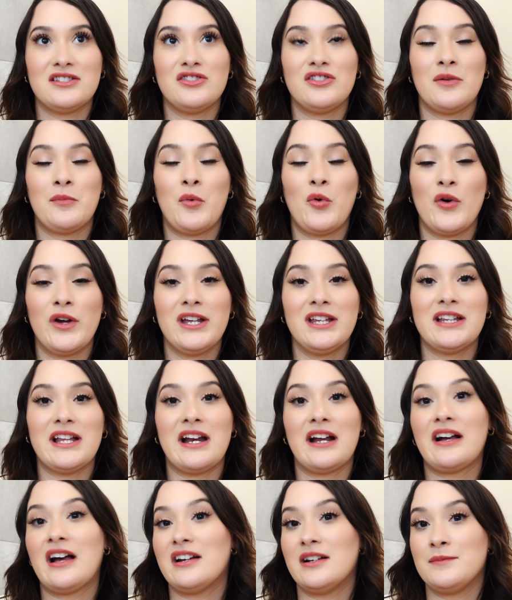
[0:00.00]
to the point that
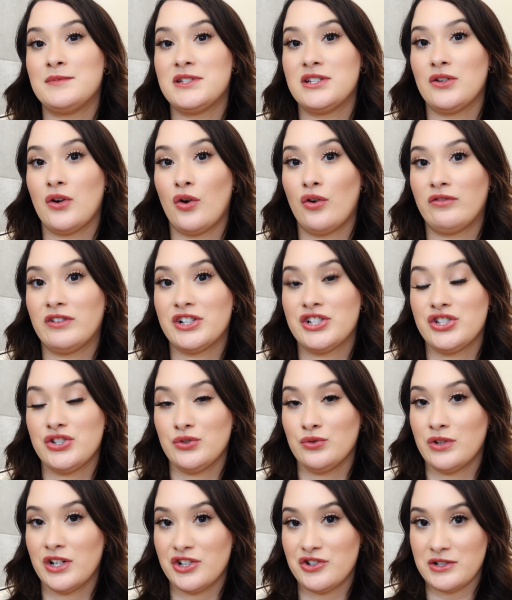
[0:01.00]
I got up to over
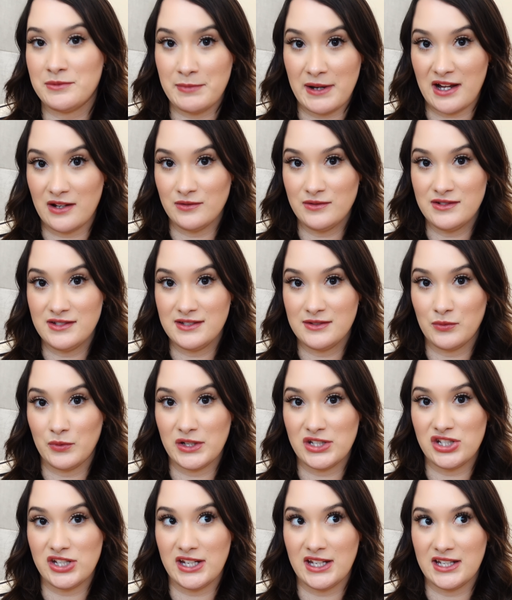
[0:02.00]
200 pounds,
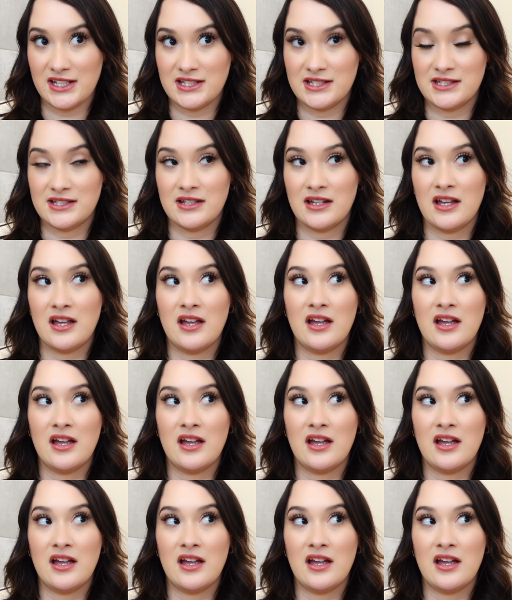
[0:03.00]
which is